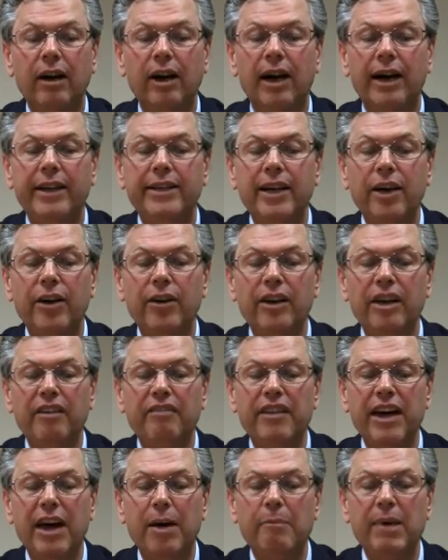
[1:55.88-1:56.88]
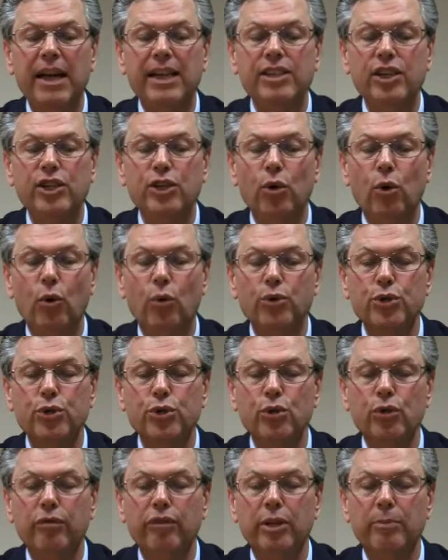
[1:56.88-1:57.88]
I doubt if that message holds
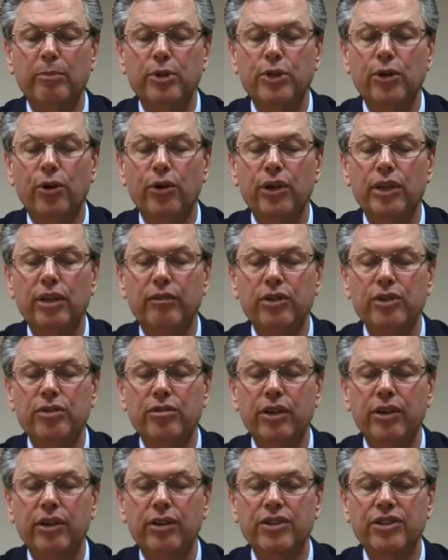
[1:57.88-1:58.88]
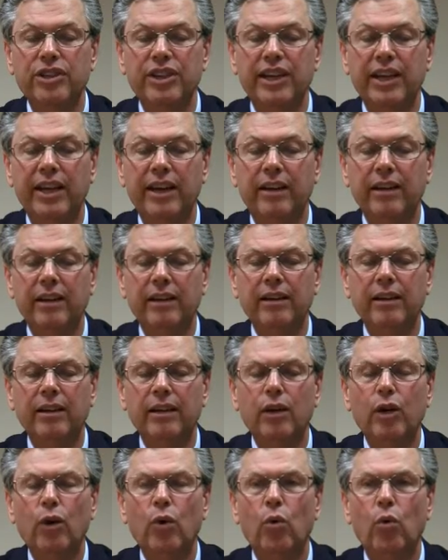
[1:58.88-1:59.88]
true for the majority of Australians today,
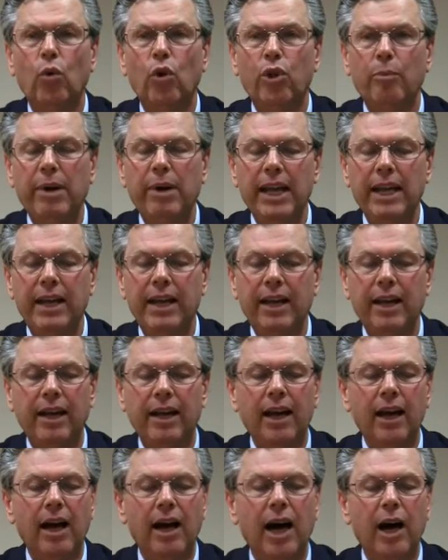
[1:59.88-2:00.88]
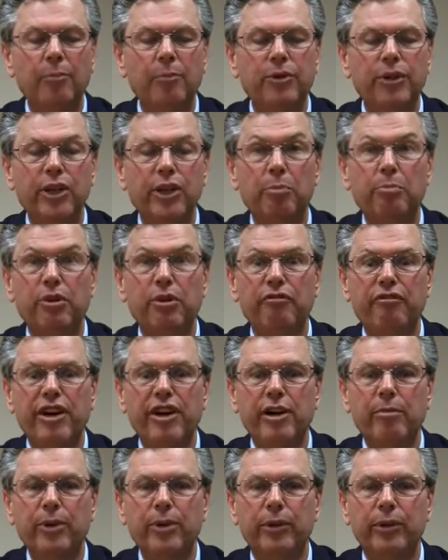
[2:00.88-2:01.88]
with many up to their
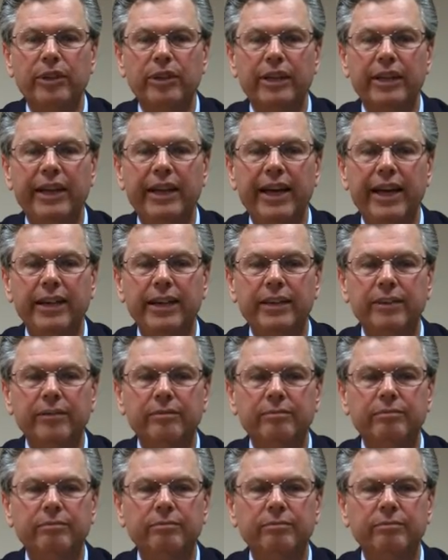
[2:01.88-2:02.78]
proverbial in debt.